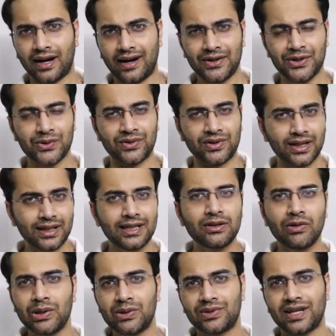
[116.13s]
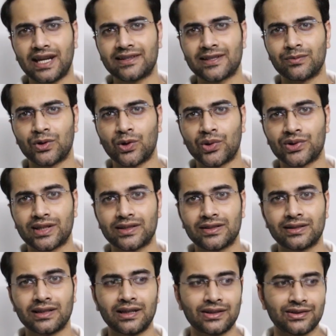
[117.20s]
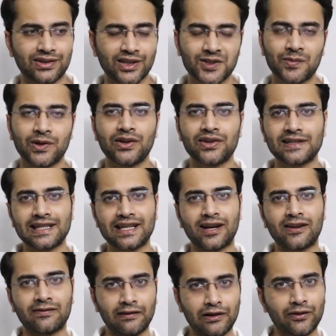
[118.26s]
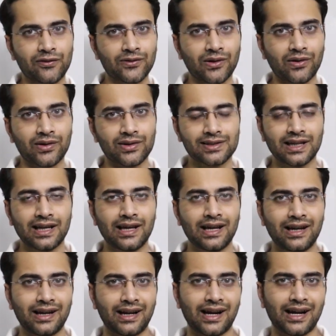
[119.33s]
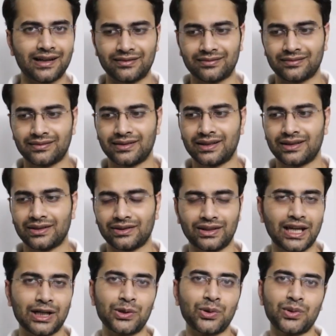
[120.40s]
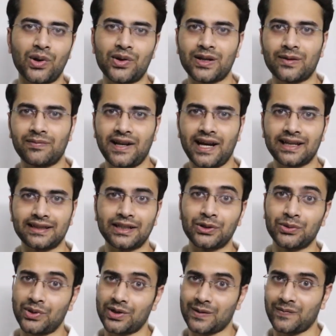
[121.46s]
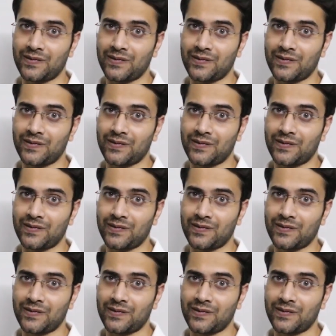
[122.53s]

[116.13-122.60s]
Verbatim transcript: Are you really going to take some courses just because they are free of cost and they do not apply, they do not